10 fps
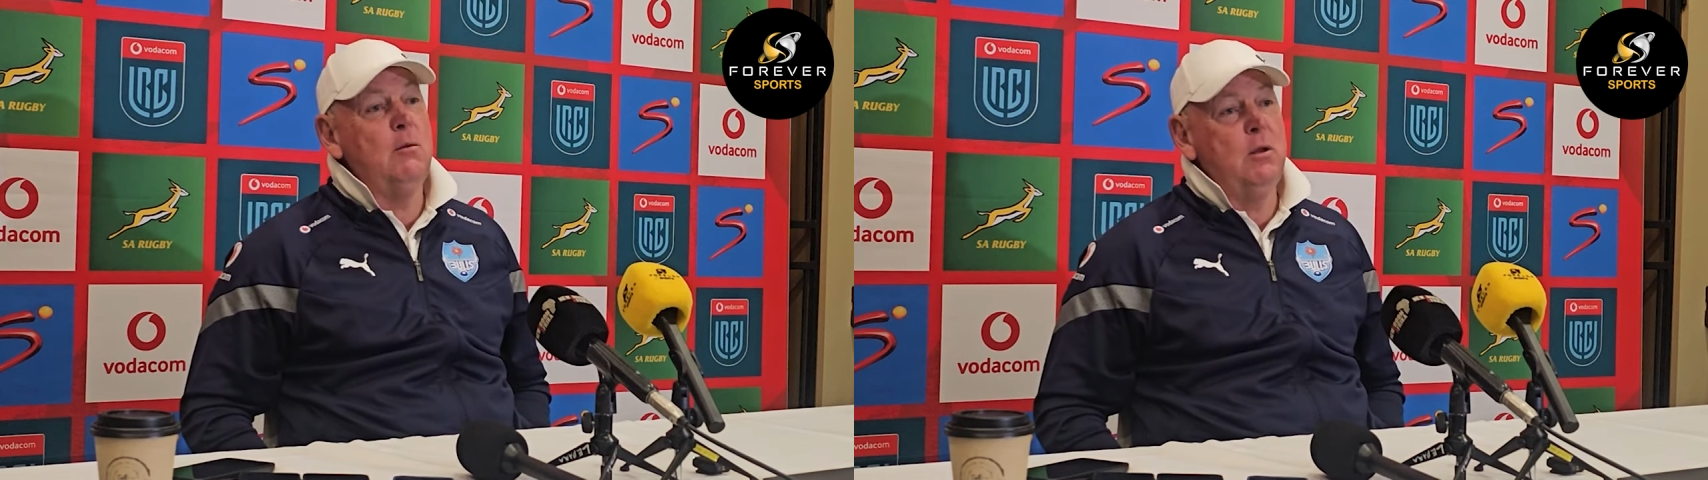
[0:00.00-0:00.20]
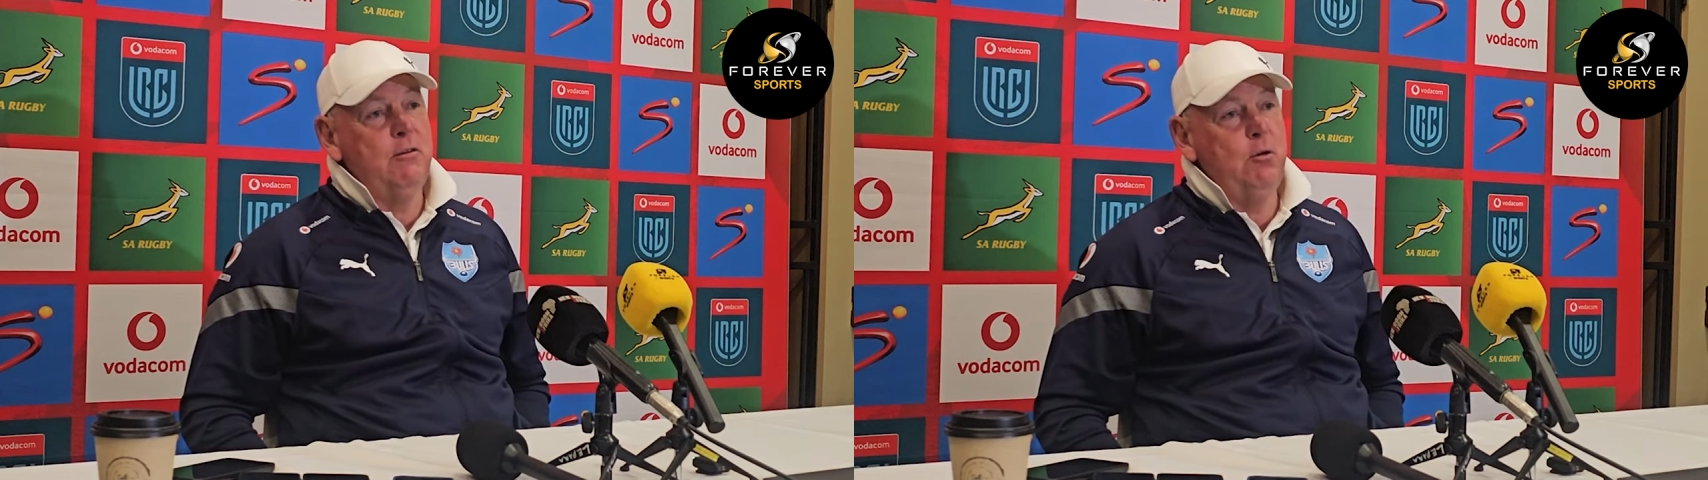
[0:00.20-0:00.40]

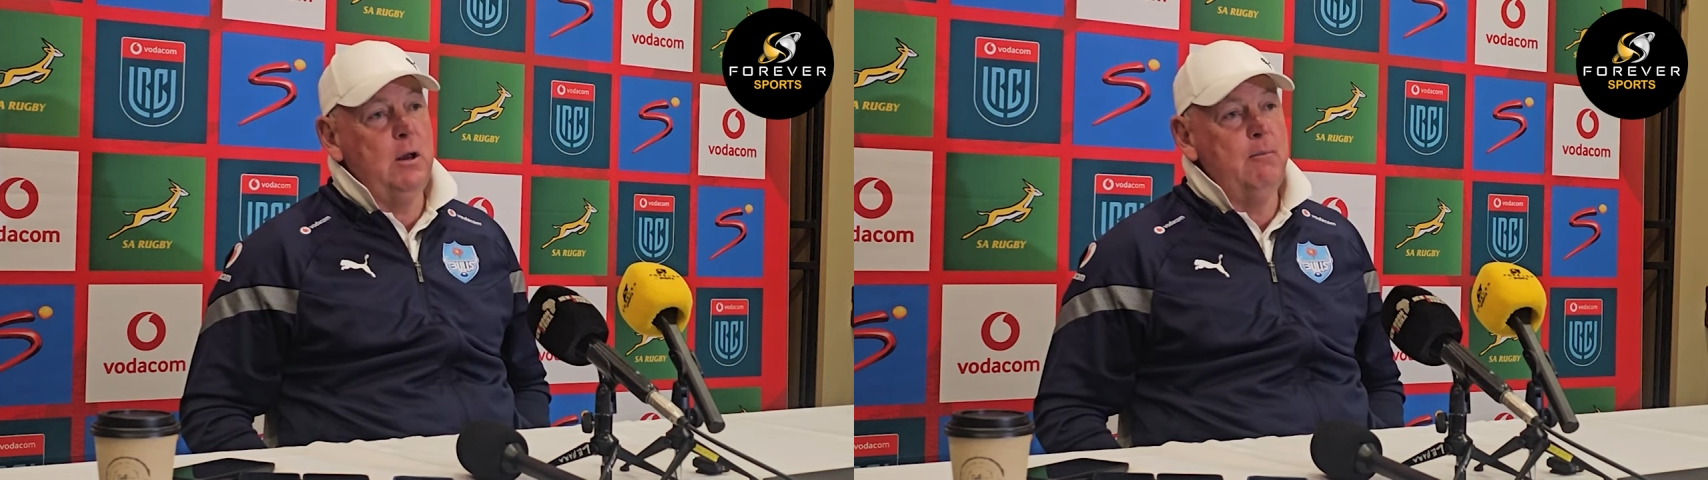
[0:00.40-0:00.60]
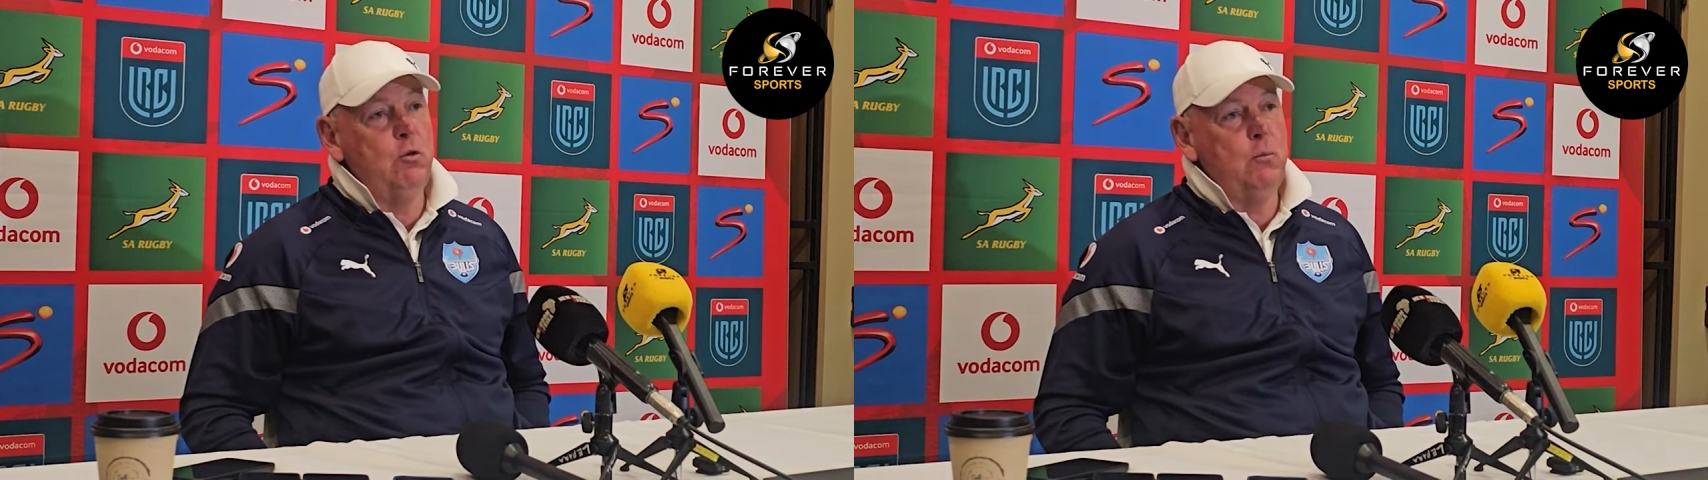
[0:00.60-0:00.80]
it be for
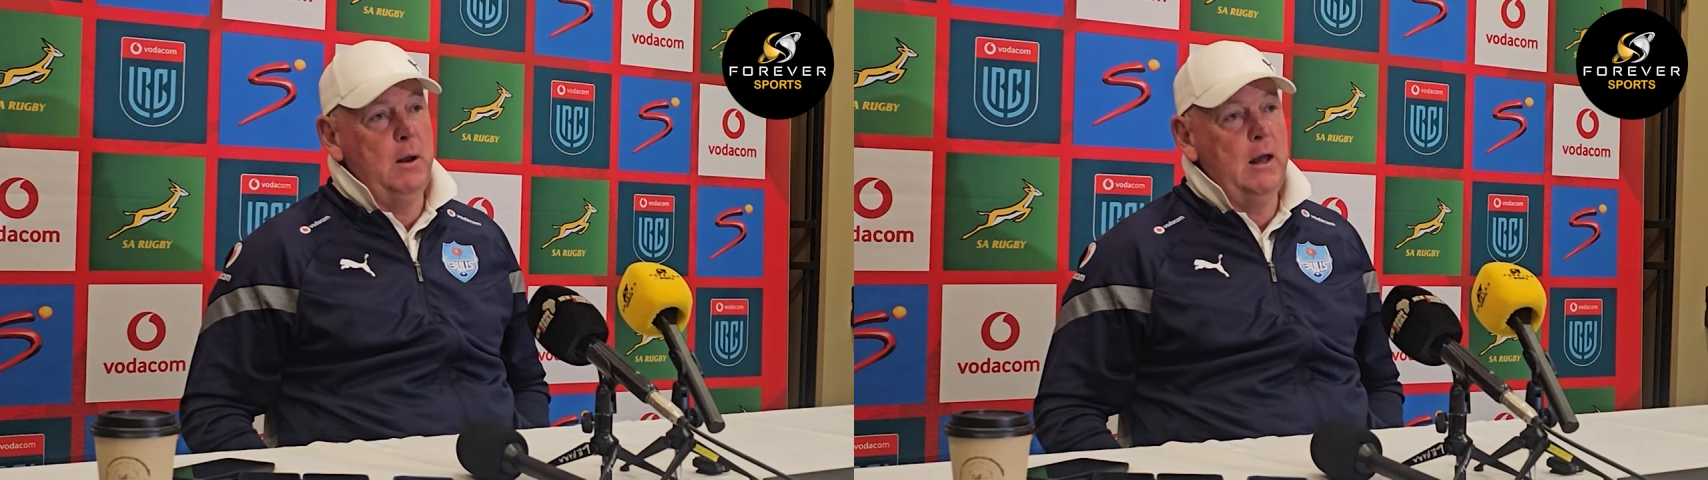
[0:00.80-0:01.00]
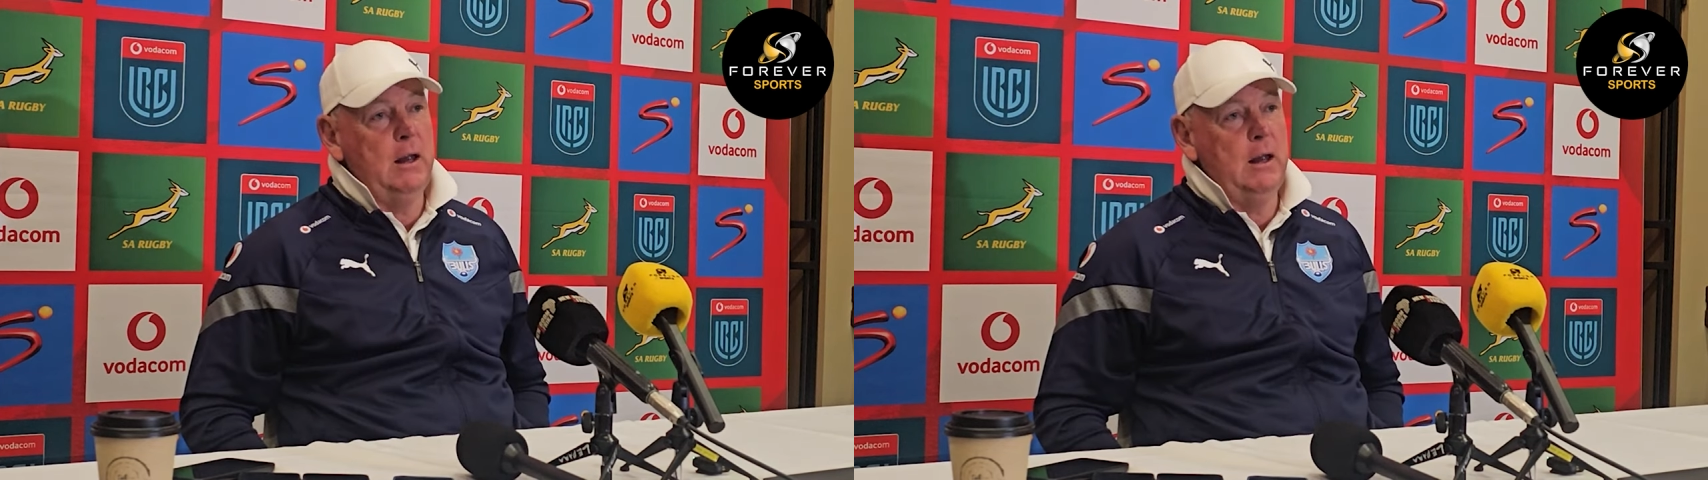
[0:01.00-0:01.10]
him to play